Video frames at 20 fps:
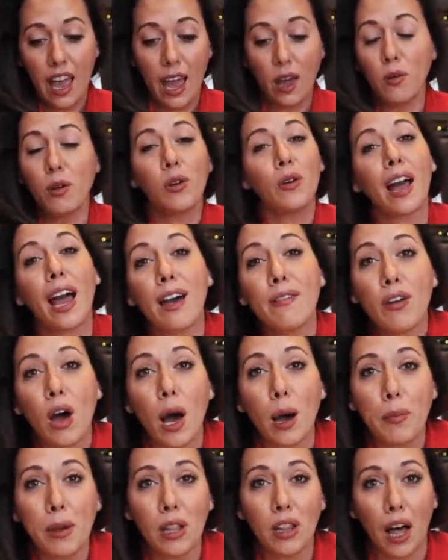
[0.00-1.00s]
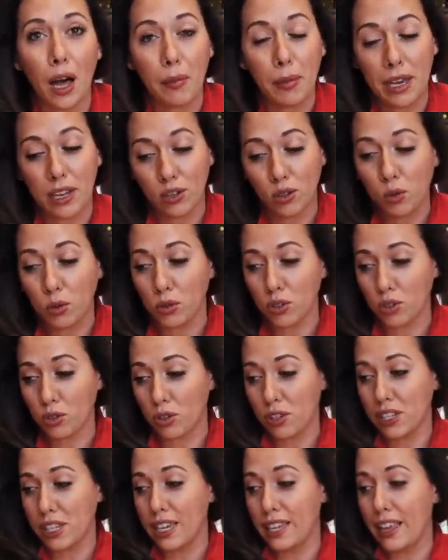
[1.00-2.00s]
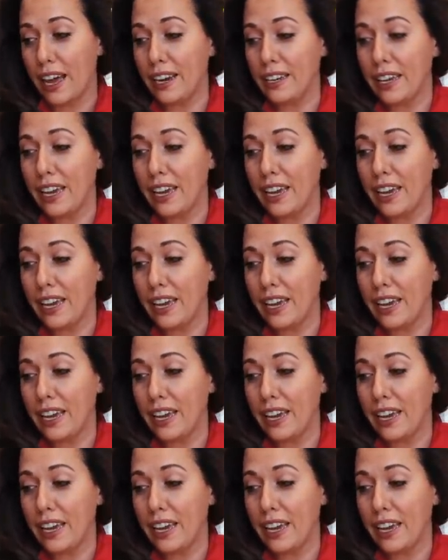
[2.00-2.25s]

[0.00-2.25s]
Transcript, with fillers: And we don't have Hobby Lobby and cool stores like that